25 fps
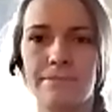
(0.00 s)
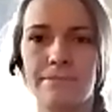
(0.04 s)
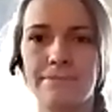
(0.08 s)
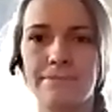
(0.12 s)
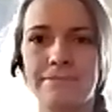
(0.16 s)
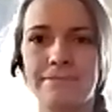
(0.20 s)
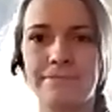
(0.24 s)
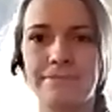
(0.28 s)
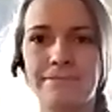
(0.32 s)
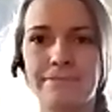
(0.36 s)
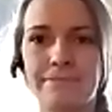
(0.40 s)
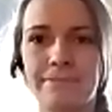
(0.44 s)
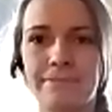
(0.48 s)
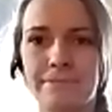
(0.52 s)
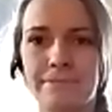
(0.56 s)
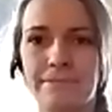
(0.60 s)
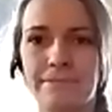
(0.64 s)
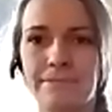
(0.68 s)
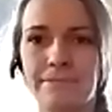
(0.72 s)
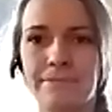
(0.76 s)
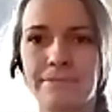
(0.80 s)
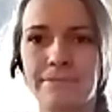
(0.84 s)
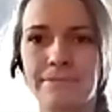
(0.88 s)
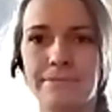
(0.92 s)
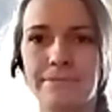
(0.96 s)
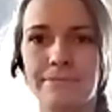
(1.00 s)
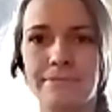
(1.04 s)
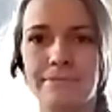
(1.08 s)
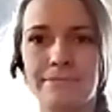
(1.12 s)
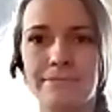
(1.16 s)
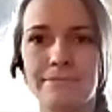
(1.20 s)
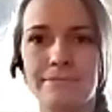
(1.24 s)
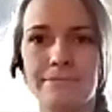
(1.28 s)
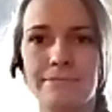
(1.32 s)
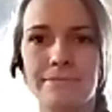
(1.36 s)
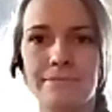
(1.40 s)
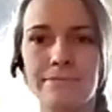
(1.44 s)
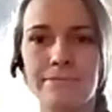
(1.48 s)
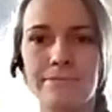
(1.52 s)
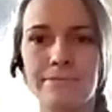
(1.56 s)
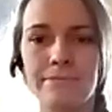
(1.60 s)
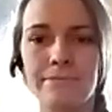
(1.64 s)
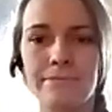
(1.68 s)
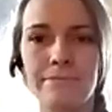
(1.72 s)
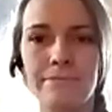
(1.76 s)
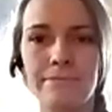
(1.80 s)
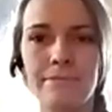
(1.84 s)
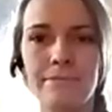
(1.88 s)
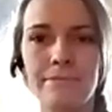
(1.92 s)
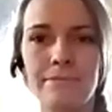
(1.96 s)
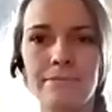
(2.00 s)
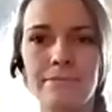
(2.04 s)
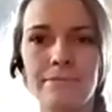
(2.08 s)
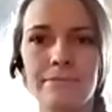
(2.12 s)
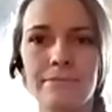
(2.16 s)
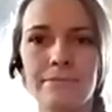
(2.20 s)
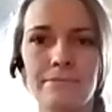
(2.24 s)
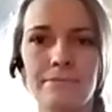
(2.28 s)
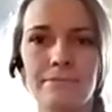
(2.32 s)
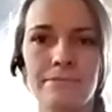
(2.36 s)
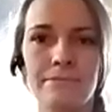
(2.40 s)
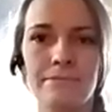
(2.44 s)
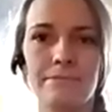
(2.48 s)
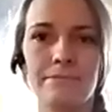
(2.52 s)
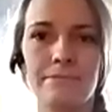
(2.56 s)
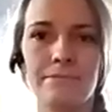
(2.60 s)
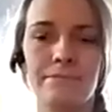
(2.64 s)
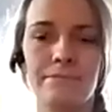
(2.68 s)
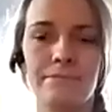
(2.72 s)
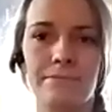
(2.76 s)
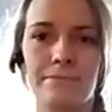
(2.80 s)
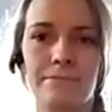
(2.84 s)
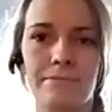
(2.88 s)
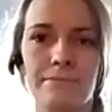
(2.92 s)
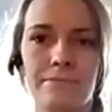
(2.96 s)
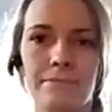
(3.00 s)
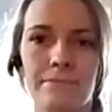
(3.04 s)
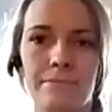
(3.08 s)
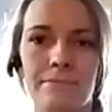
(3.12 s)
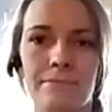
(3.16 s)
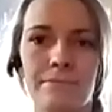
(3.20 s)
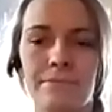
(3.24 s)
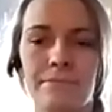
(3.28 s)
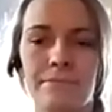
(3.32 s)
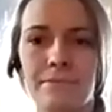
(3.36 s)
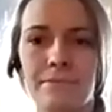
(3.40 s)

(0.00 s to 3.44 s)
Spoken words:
No words are spoken by the person on screen.